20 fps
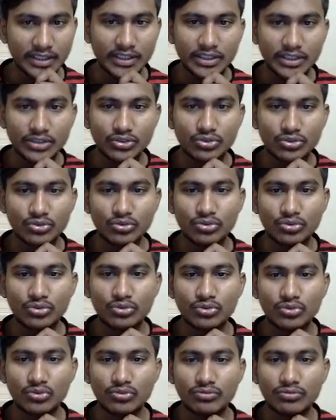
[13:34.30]
So
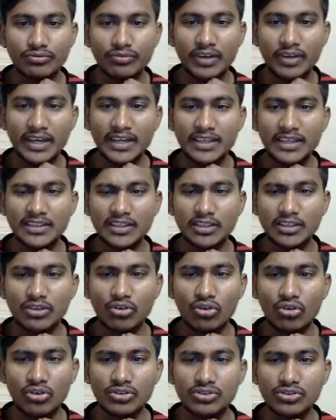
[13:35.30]
find the
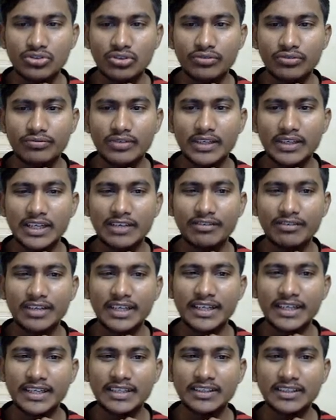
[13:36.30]
cost of
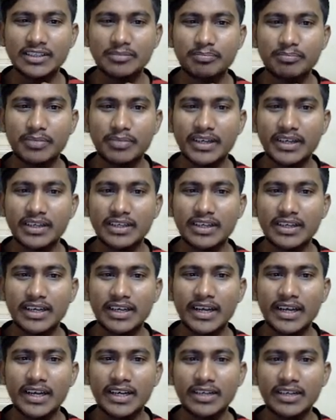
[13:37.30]
leveling the park
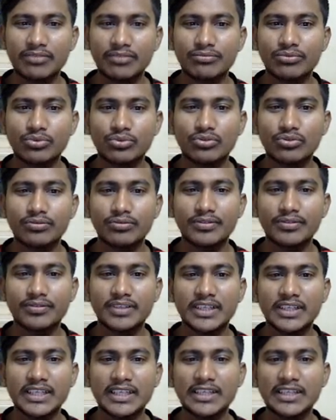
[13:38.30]
at
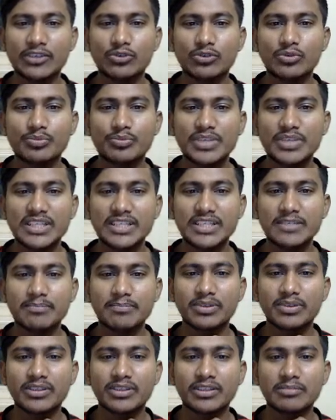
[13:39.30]
450 rupees
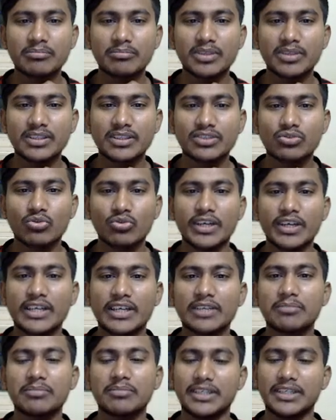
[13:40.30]
per square
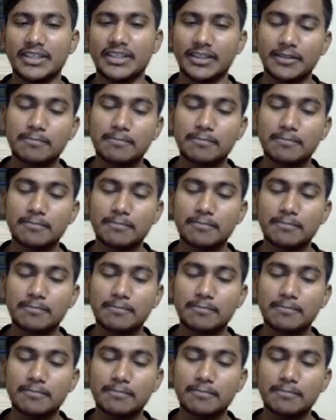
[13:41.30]
meter.